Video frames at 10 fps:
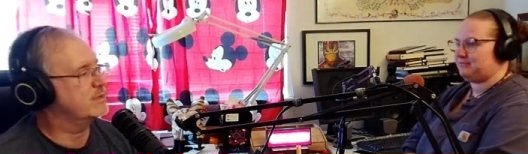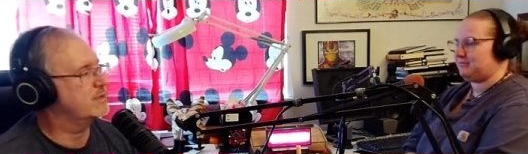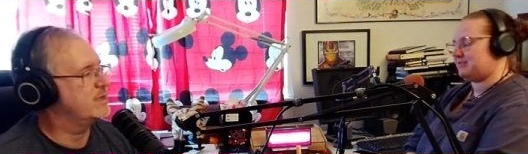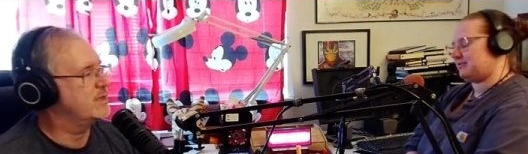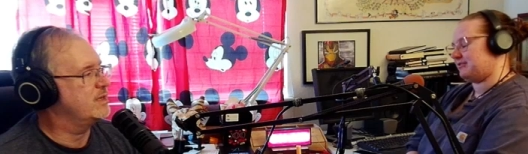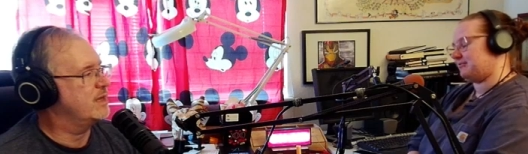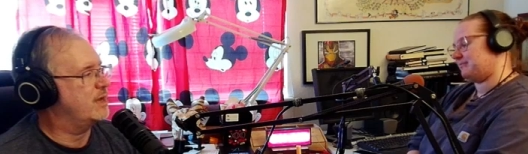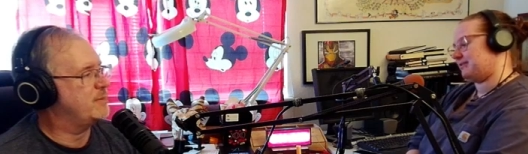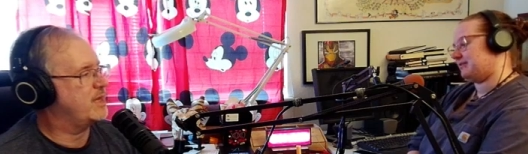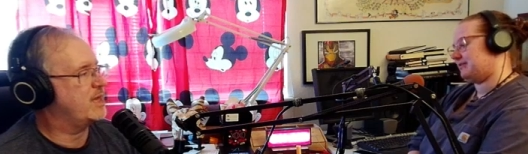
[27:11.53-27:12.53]
Speaker 1: So I
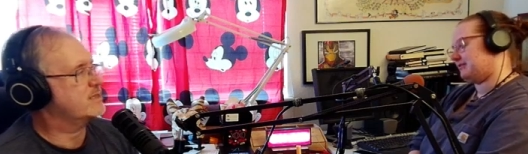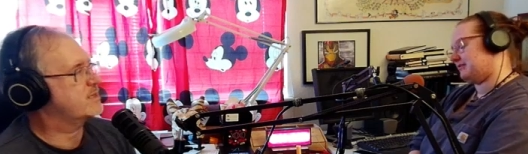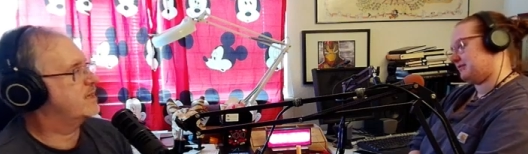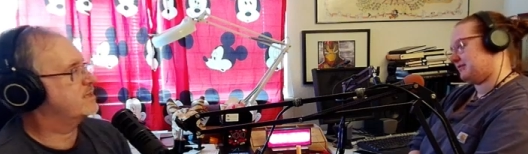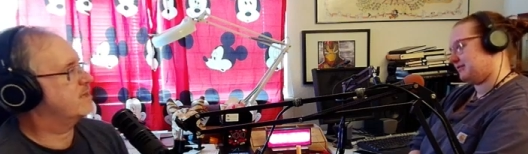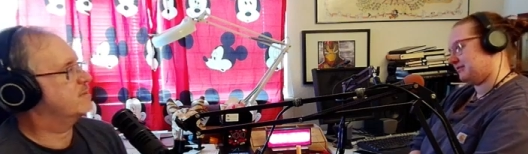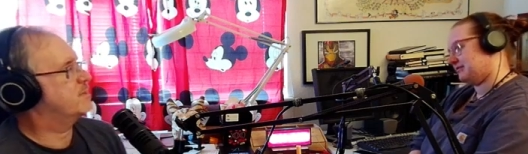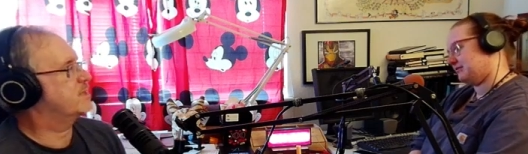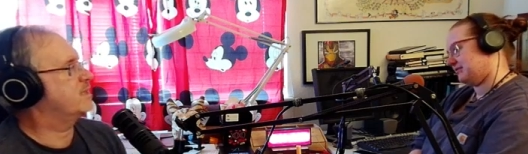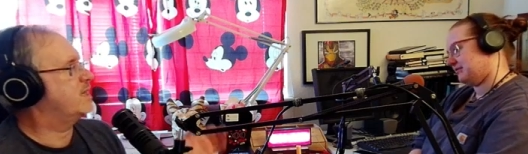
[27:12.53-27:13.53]
mean, Alice and I talk about
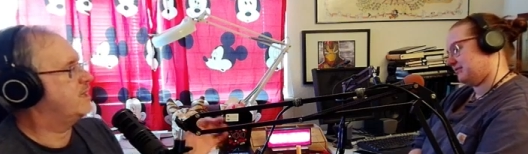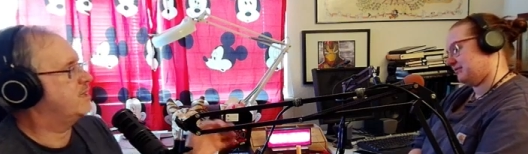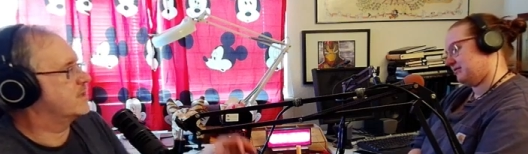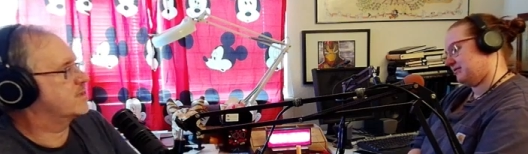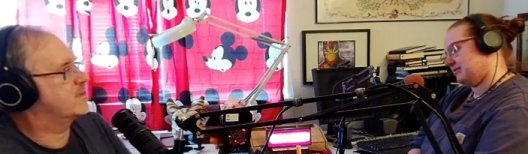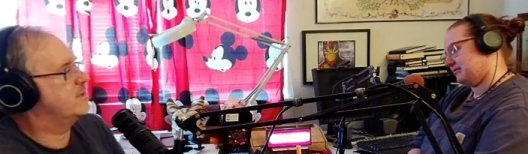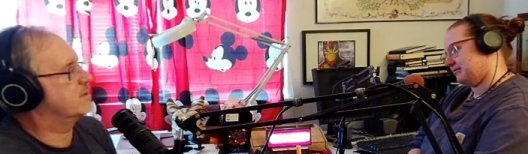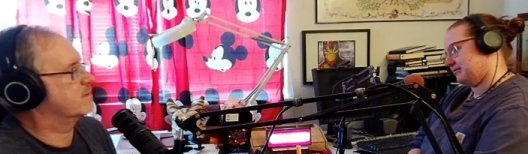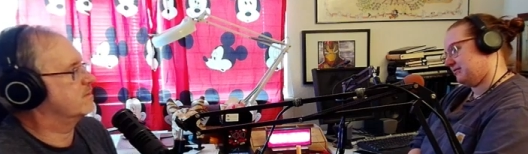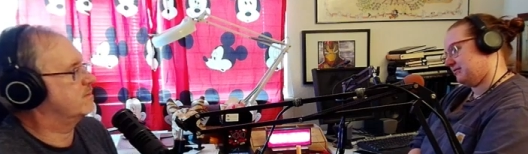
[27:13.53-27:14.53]
the lady in the
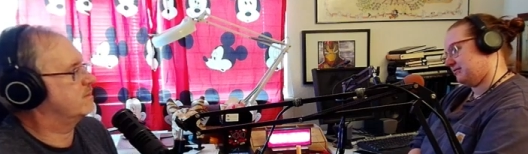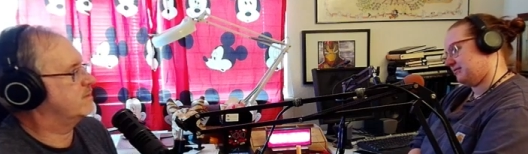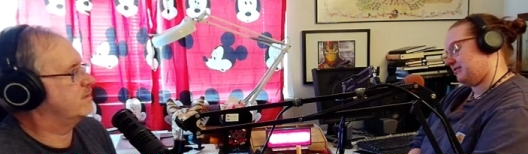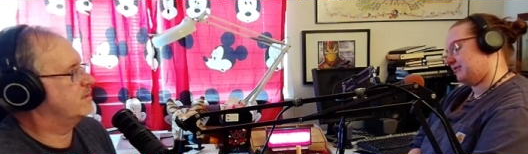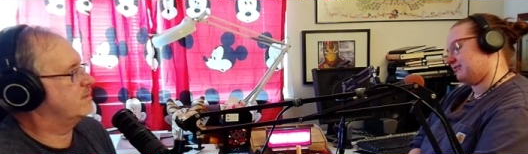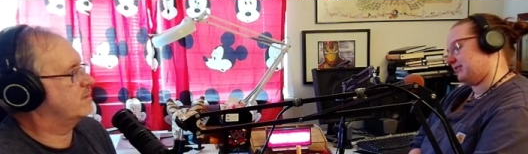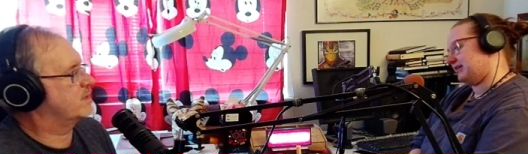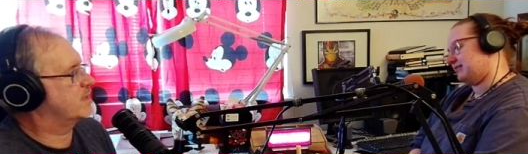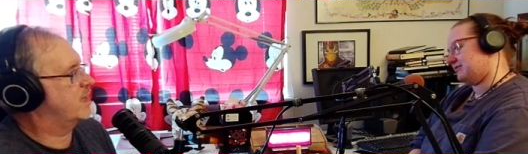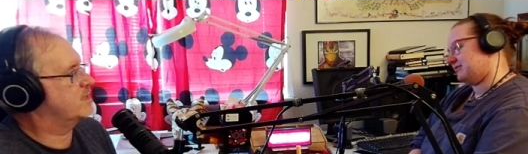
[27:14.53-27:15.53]
scooter. Oh yeah,
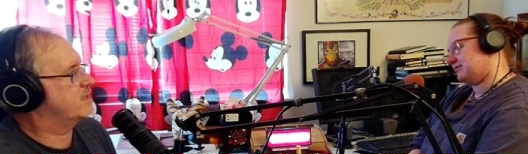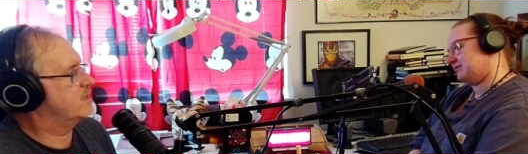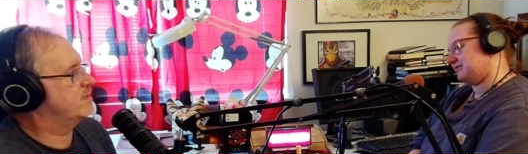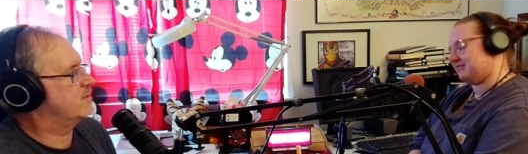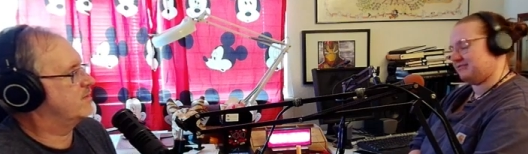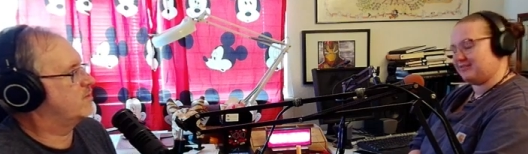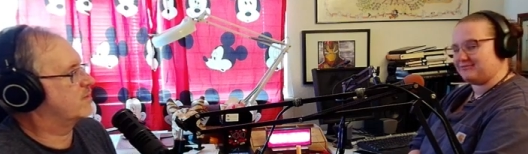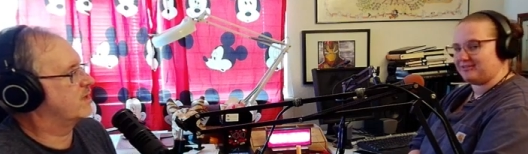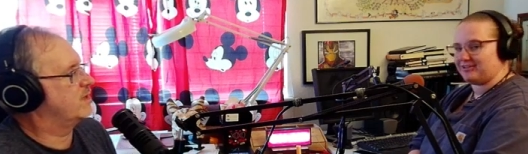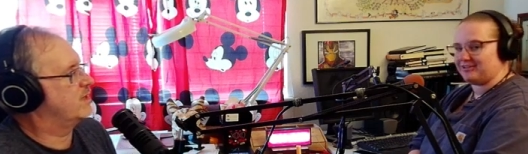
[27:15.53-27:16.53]
constant love
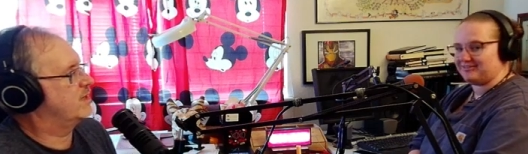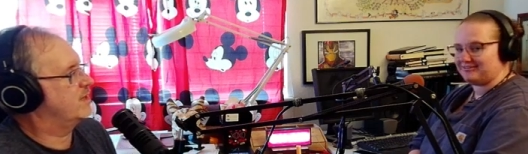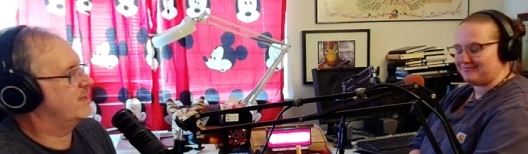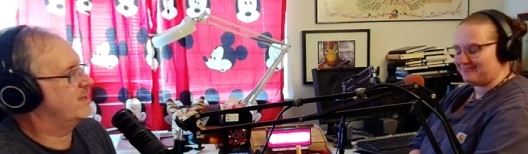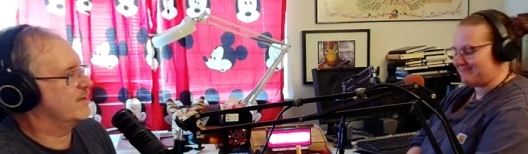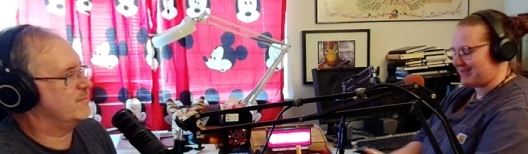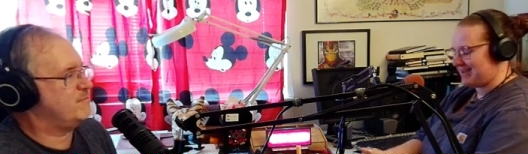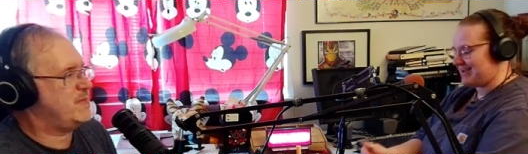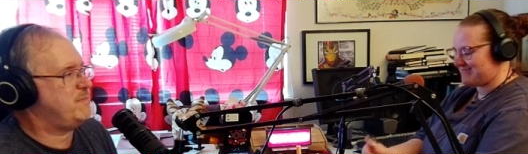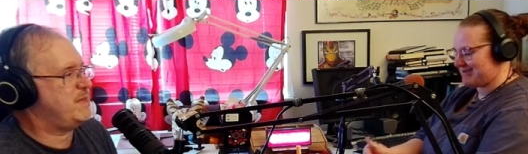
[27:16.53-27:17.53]
her. You know,
Speaker 2: me
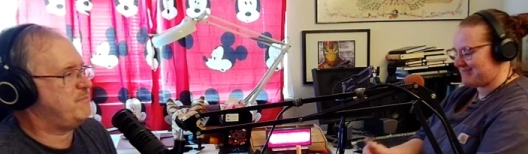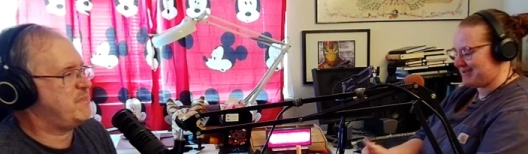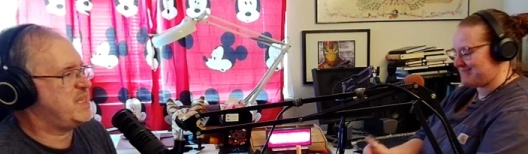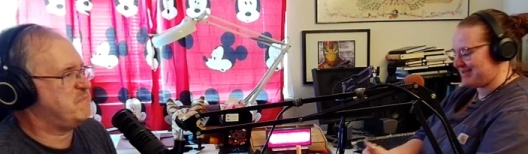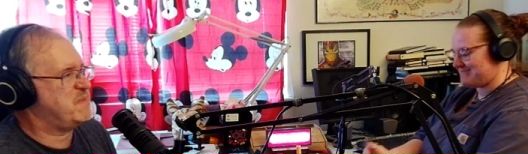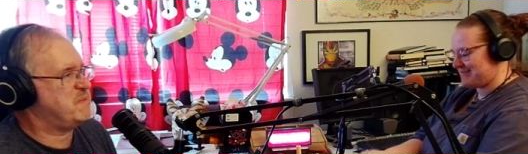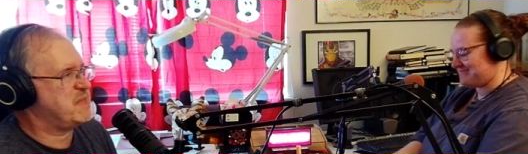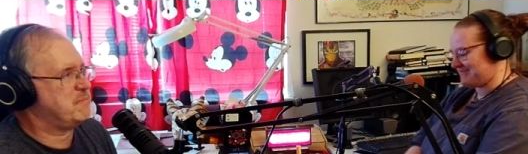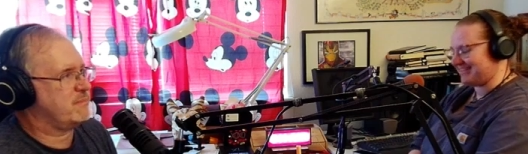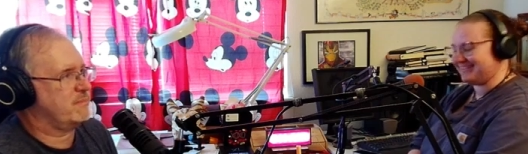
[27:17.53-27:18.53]
me me me me.
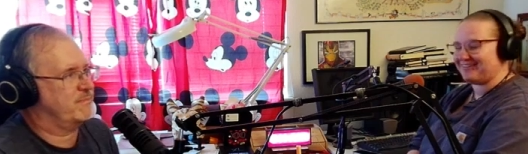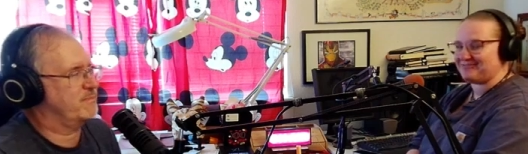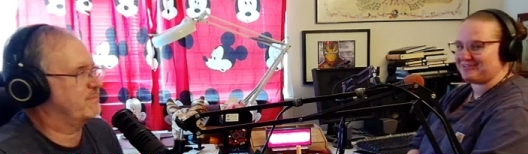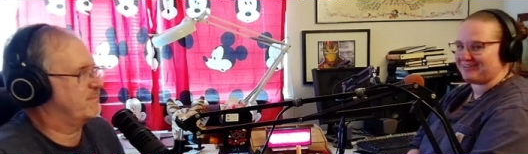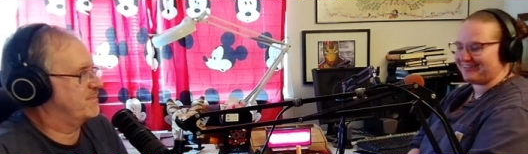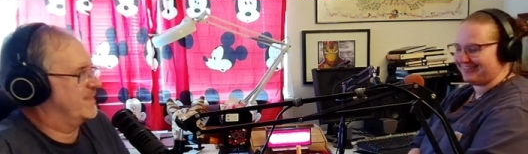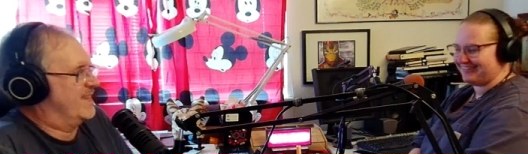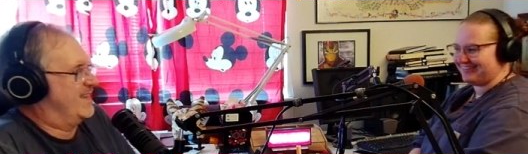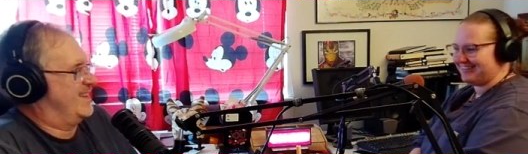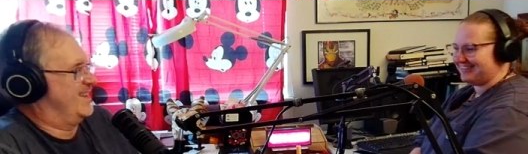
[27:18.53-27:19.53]
I love her.
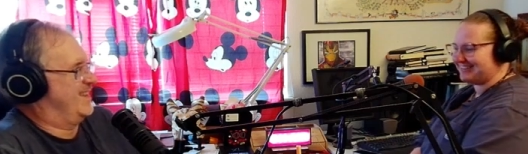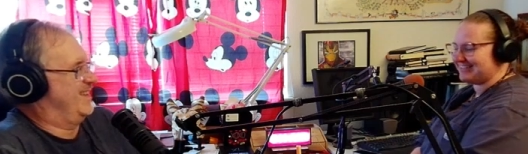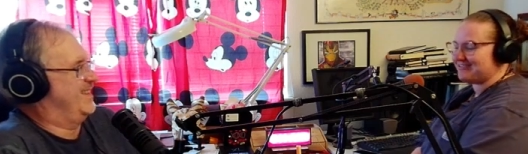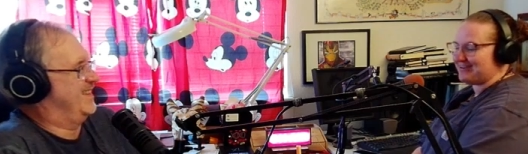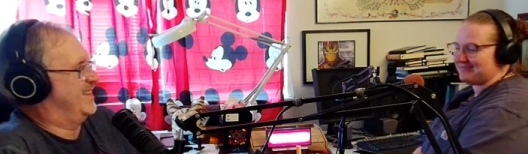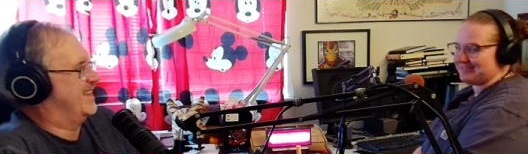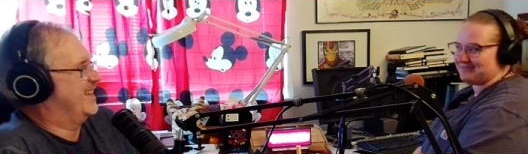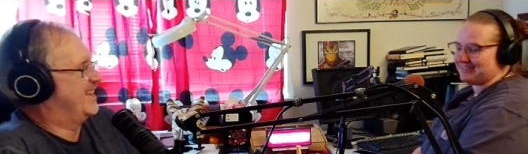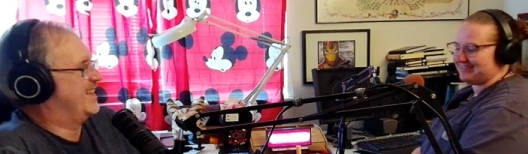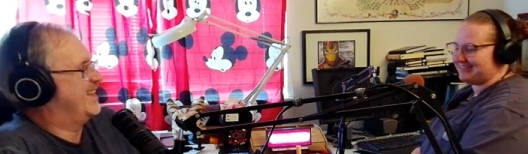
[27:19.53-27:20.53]
That's who I'm gonna
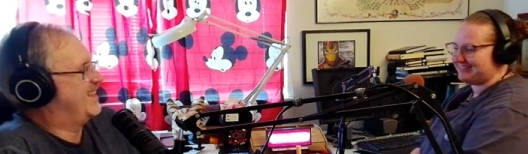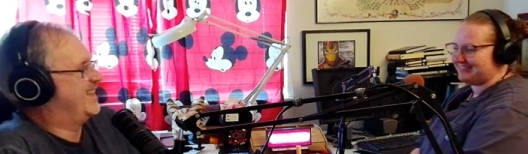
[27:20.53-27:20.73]
be.